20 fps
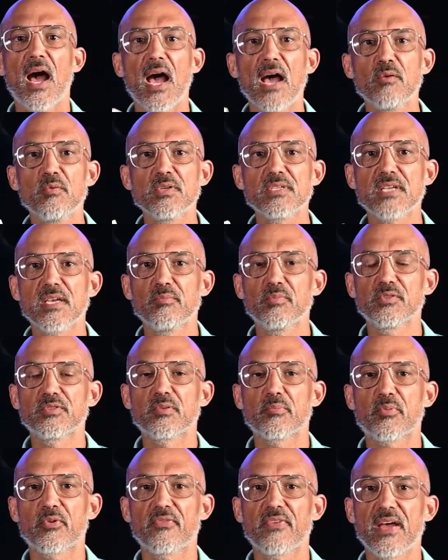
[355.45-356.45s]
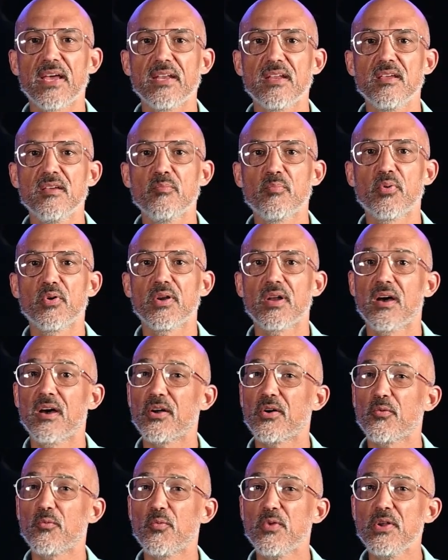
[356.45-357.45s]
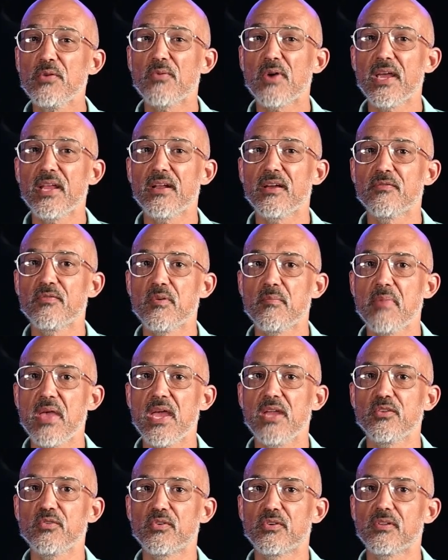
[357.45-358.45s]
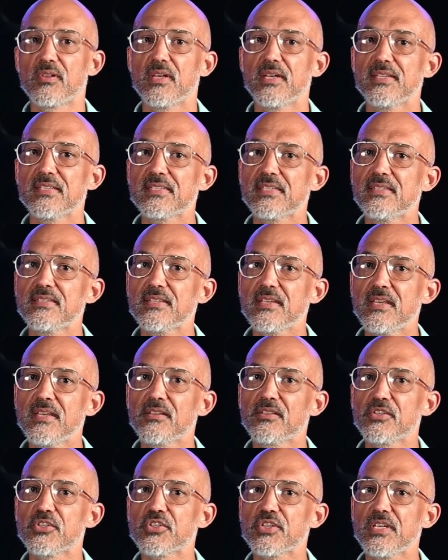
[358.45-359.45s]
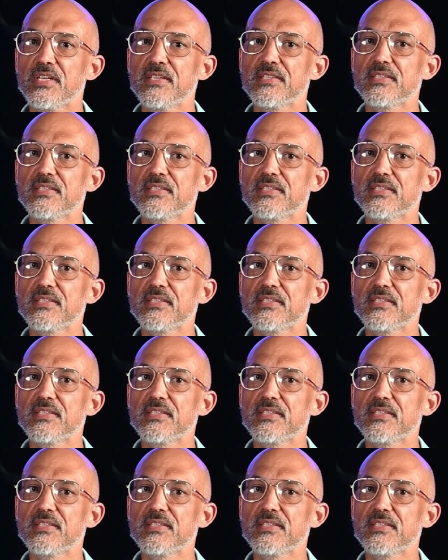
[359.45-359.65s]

I was able to provide input on a rewrite of the manual since English